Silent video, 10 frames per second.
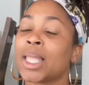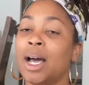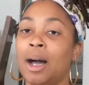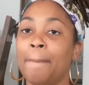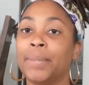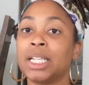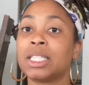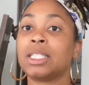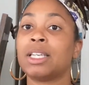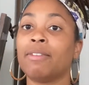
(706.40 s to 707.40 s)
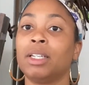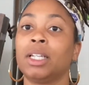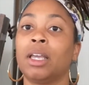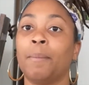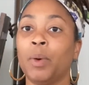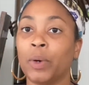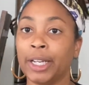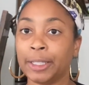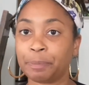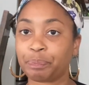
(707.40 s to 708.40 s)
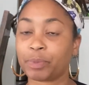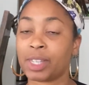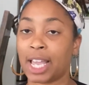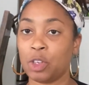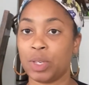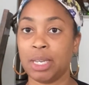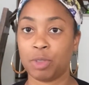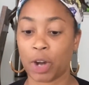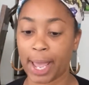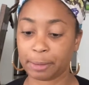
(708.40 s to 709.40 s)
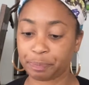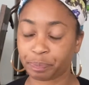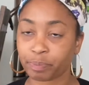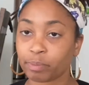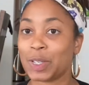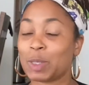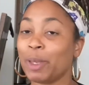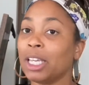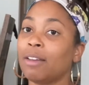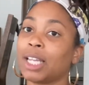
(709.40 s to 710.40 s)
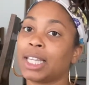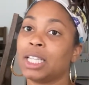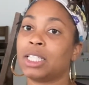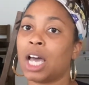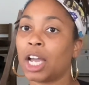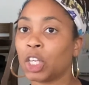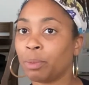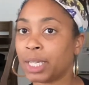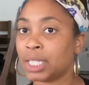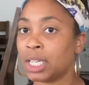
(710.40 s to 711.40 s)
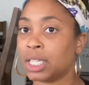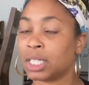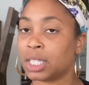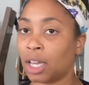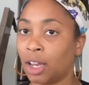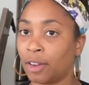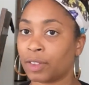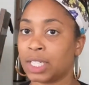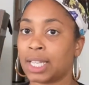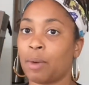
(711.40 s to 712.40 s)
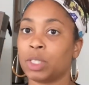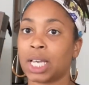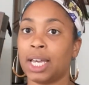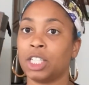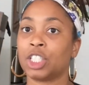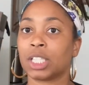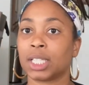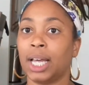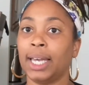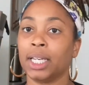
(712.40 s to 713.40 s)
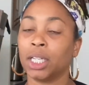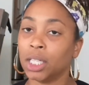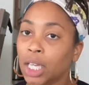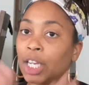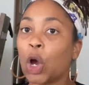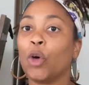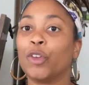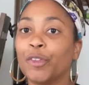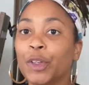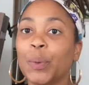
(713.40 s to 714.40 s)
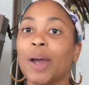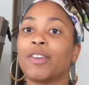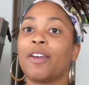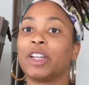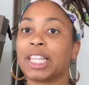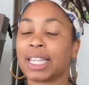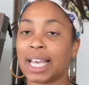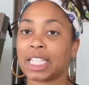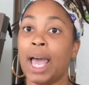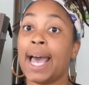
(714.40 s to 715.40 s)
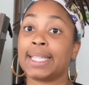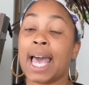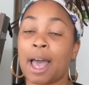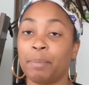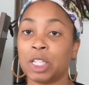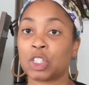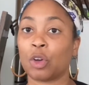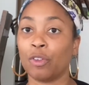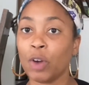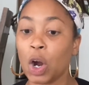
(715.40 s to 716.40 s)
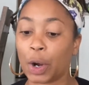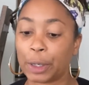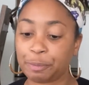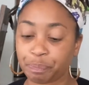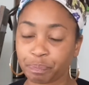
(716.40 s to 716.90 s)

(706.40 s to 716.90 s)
But it's definitely important that you keep track. So speaking of like the documents and stuff, because that was kind of just like an overview of everything that has happened so far.